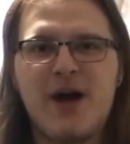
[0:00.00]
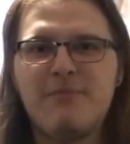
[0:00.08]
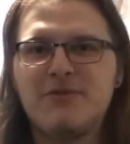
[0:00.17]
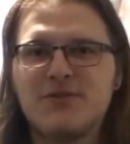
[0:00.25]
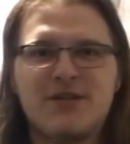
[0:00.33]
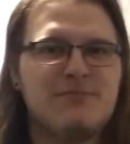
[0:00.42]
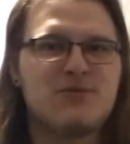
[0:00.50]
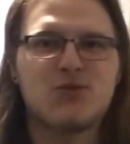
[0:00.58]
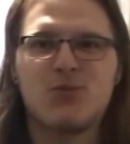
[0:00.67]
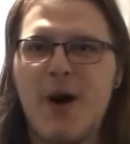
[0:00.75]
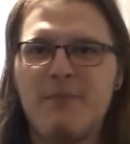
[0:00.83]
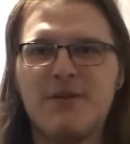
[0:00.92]
I just keep
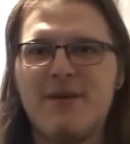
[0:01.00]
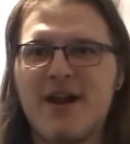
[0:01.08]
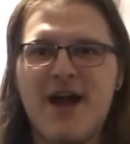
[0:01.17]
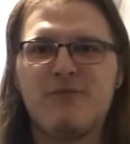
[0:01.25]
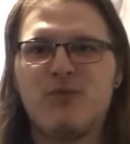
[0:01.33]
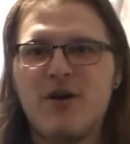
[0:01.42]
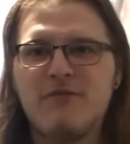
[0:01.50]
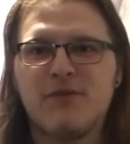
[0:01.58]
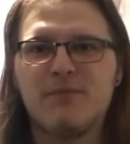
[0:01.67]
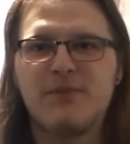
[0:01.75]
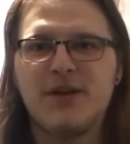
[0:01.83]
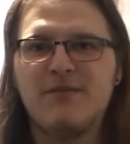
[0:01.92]
swapping them out. I have one
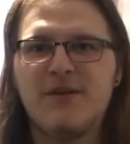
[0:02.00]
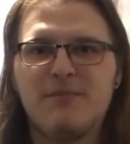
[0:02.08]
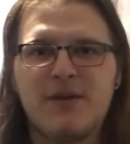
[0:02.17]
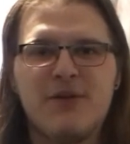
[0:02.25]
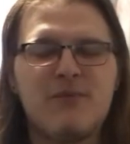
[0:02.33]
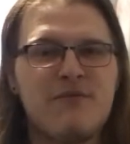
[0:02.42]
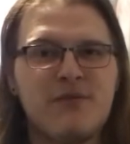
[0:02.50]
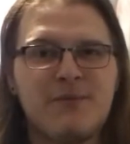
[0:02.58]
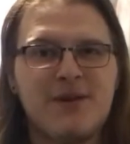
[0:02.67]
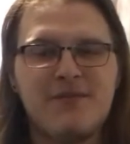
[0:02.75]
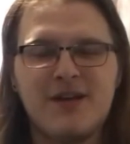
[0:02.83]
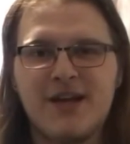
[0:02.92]
for PvP and one for
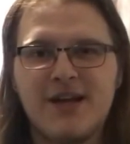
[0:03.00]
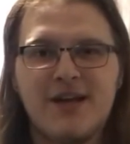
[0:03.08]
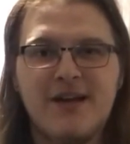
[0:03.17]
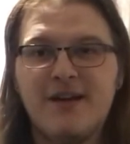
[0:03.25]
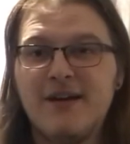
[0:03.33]
PvE.